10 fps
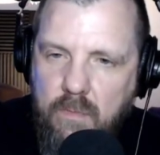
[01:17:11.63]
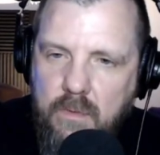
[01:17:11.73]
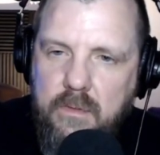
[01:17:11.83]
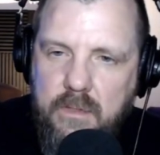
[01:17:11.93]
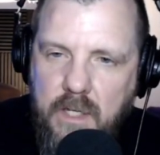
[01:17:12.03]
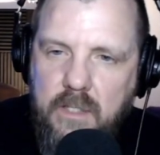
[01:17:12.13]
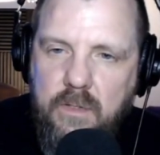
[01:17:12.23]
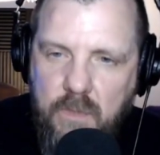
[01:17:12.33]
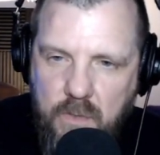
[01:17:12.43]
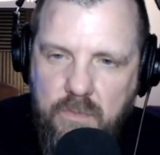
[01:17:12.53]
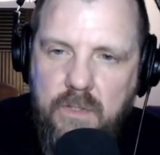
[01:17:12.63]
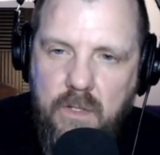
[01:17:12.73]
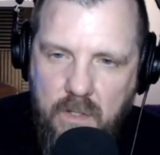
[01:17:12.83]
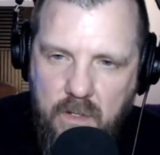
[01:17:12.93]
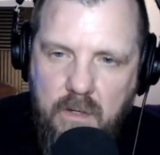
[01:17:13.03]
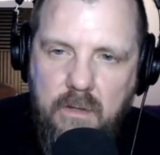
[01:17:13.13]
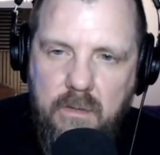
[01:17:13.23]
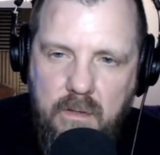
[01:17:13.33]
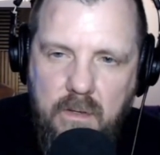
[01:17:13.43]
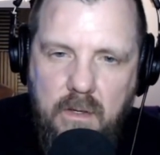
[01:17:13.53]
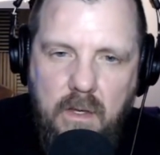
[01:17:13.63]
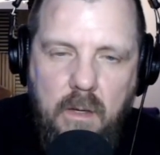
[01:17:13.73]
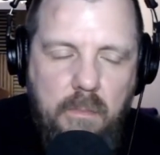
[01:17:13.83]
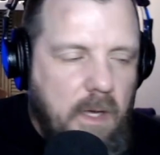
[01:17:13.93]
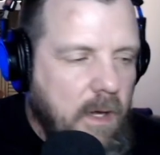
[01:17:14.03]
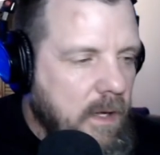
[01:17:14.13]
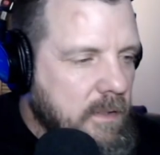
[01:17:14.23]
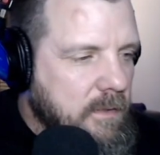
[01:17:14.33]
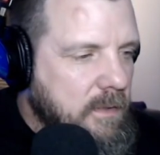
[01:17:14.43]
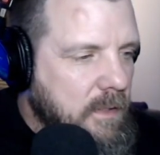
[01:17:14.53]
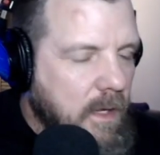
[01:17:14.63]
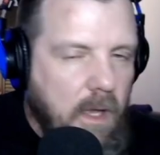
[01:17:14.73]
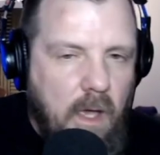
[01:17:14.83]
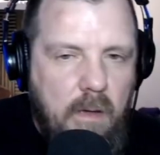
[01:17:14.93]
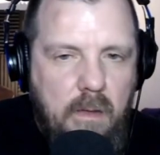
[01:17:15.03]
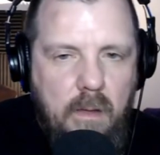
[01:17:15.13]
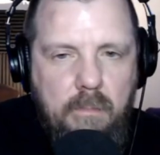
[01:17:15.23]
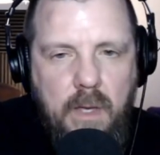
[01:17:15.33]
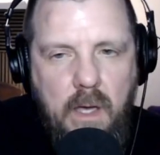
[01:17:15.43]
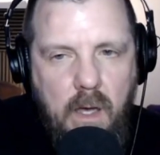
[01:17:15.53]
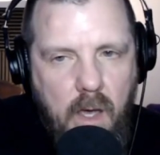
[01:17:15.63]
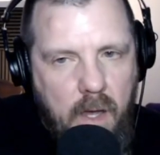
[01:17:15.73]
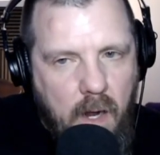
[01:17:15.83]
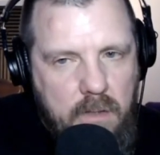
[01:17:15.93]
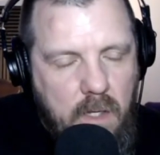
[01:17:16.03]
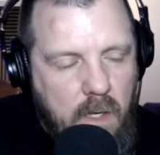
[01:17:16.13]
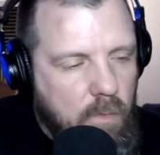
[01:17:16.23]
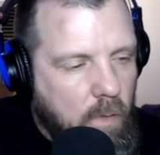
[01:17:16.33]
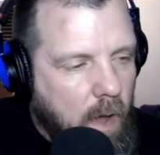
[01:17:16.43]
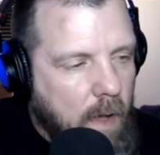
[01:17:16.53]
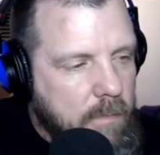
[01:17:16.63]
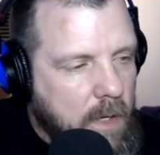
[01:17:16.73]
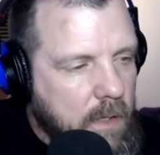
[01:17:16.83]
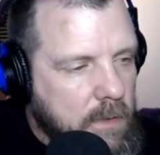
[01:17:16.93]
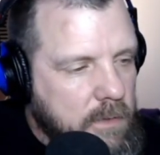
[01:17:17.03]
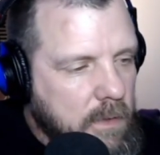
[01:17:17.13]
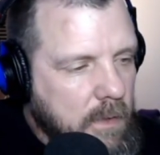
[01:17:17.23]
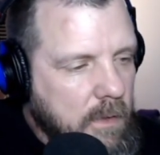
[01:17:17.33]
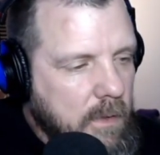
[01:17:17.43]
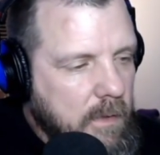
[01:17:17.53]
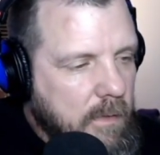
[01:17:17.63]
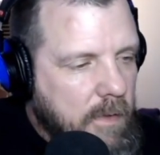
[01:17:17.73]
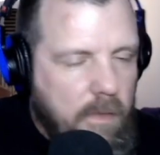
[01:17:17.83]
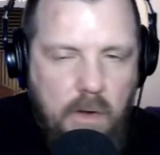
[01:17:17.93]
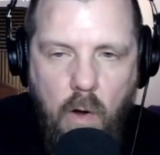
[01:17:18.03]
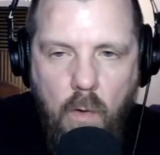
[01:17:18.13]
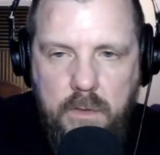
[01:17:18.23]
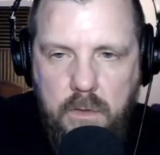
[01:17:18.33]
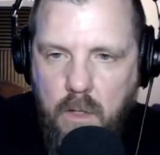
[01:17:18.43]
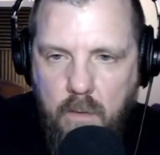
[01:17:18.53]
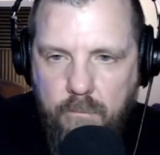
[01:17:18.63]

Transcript: Cecil, you should, because, and I'll tell you why, because they're always looking for